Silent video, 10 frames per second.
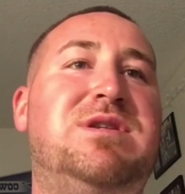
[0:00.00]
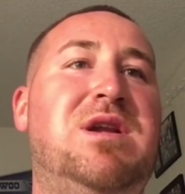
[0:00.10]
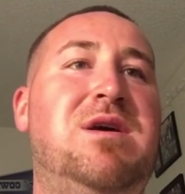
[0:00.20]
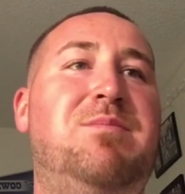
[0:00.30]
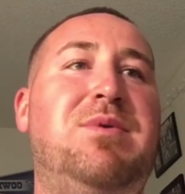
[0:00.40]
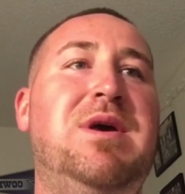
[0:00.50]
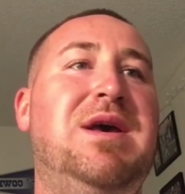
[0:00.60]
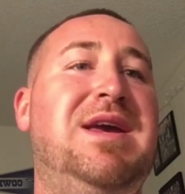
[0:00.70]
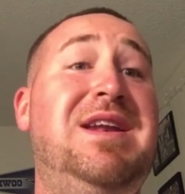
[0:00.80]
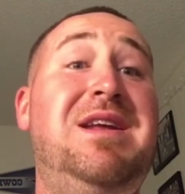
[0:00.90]
slump.
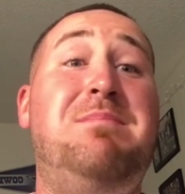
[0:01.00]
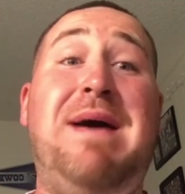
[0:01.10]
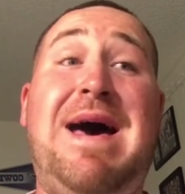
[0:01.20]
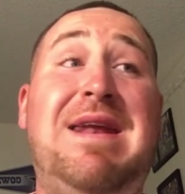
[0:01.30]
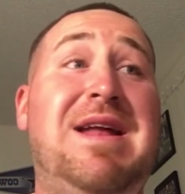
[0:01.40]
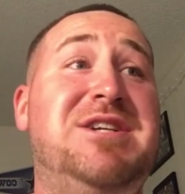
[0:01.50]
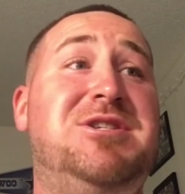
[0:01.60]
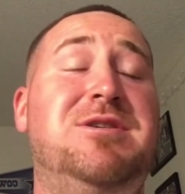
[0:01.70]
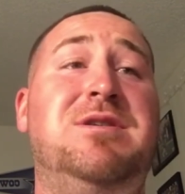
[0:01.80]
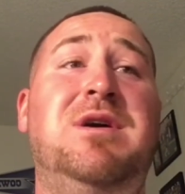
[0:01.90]
He did bad
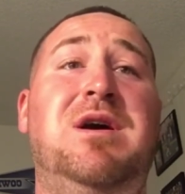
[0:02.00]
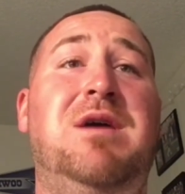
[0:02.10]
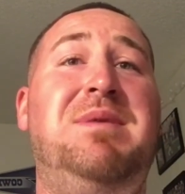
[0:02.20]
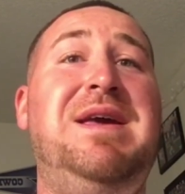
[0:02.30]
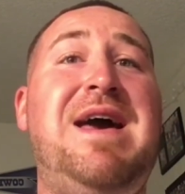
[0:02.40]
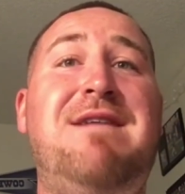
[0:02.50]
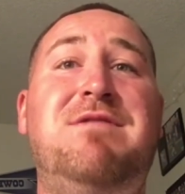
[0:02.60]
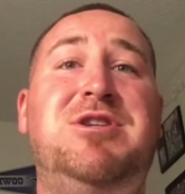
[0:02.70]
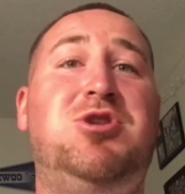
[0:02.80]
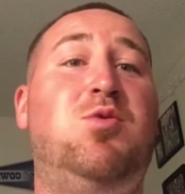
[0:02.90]
last year. He
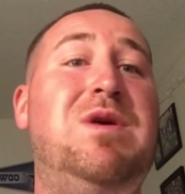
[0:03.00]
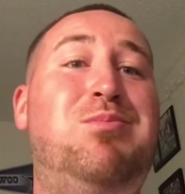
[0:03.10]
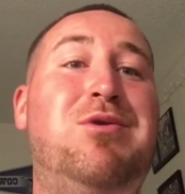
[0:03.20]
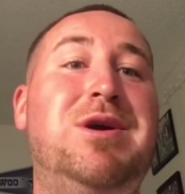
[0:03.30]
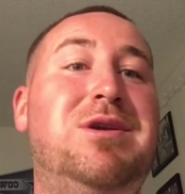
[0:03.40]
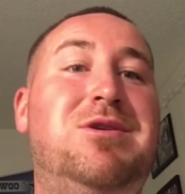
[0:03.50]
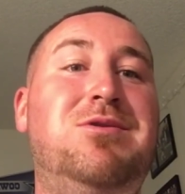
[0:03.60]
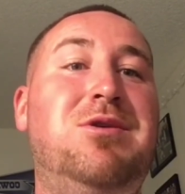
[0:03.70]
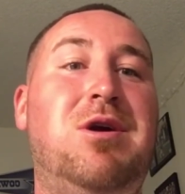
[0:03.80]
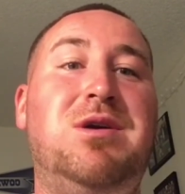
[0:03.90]
averaged 3.2
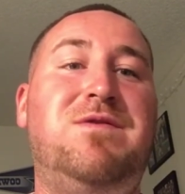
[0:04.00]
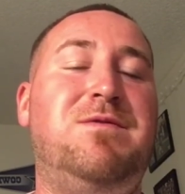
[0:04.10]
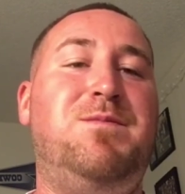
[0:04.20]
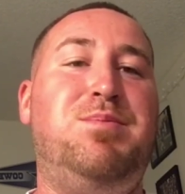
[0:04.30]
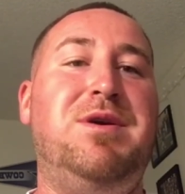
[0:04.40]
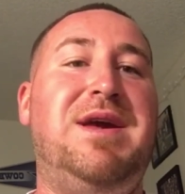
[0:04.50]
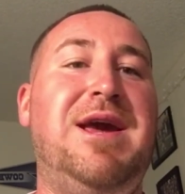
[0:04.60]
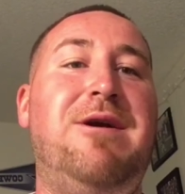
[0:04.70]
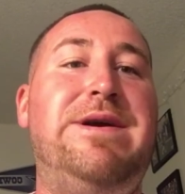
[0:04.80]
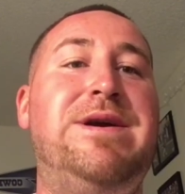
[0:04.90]
yards per
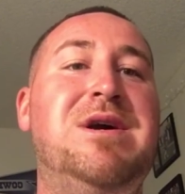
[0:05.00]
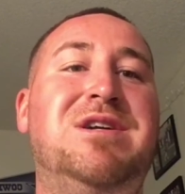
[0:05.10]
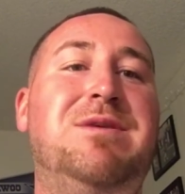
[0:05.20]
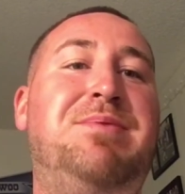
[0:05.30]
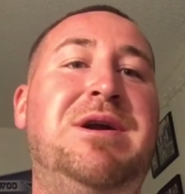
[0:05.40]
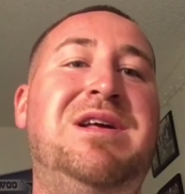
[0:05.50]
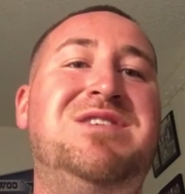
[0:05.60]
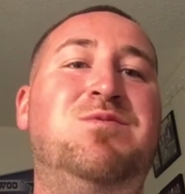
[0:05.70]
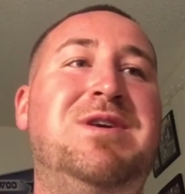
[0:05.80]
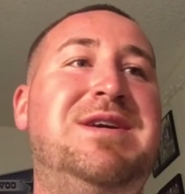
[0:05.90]
carry compared to
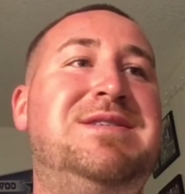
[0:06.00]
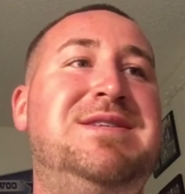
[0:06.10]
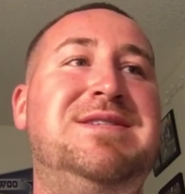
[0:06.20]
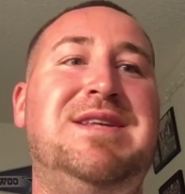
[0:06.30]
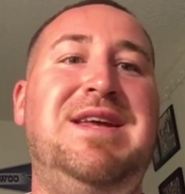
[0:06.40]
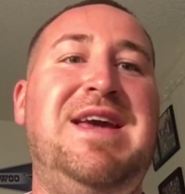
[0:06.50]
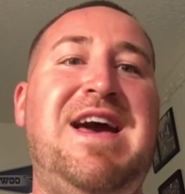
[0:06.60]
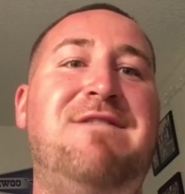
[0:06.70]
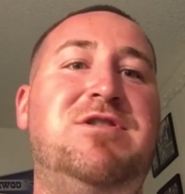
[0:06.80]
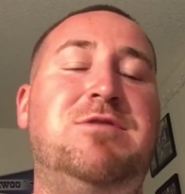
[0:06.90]
his rookie season. He
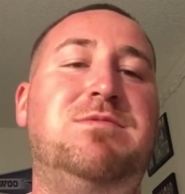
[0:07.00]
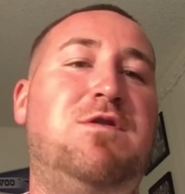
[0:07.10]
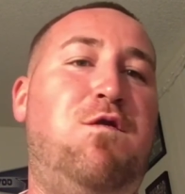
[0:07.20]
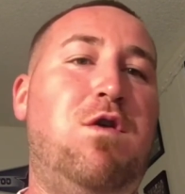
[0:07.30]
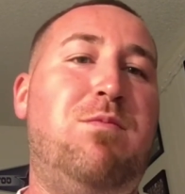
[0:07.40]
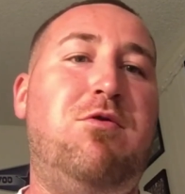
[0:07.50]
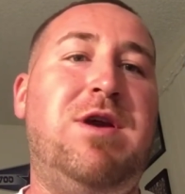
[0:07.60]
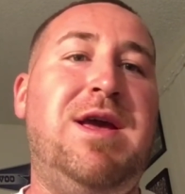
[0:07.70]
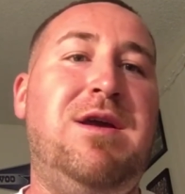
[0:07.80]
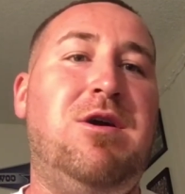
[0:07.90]
averaged almost
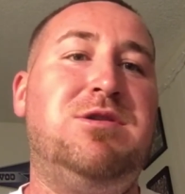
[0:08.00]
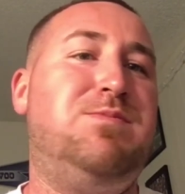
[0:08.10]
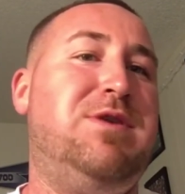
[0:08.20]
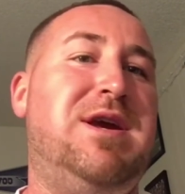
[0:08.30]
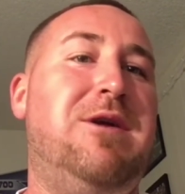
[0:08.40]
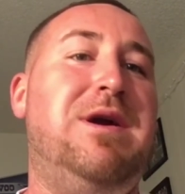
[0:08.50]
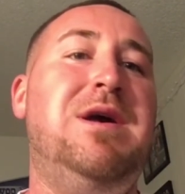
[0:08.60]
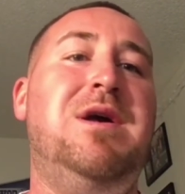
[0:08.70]
4.8 yards per carry.